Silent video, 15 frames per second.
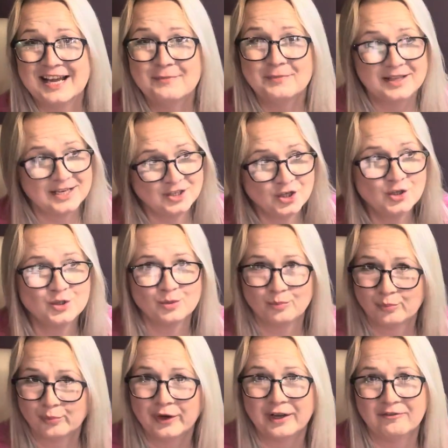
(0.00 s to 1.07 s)
But they do some
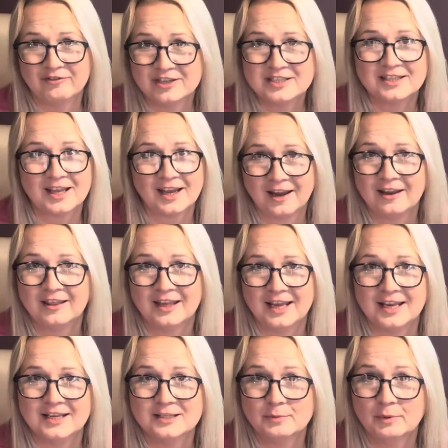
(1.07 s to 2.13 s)
pretty risque
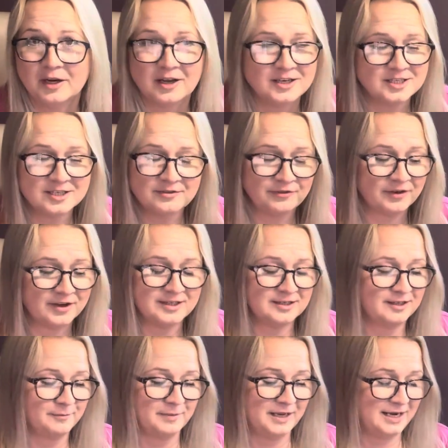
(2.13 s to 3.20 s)
things, but I just find
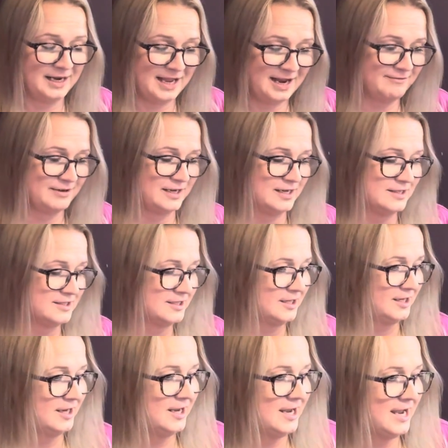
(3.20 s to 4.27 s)
them hilarious
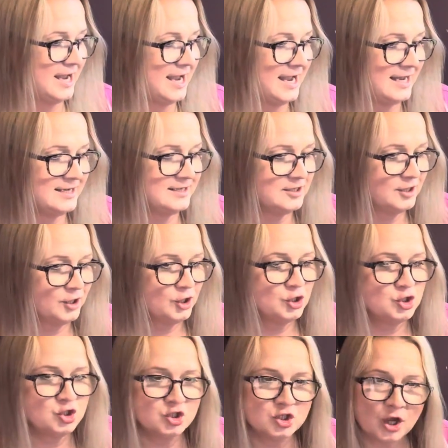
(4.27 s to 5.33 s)
and
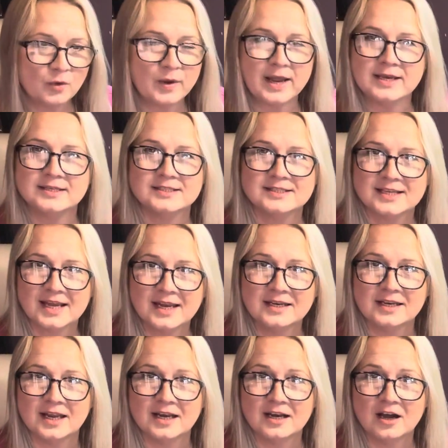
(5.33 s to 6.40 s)
so
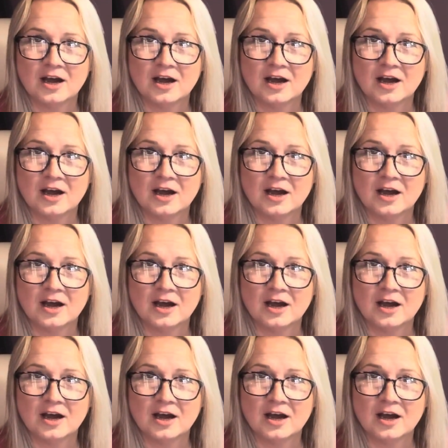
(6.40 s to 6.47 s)
entertaining.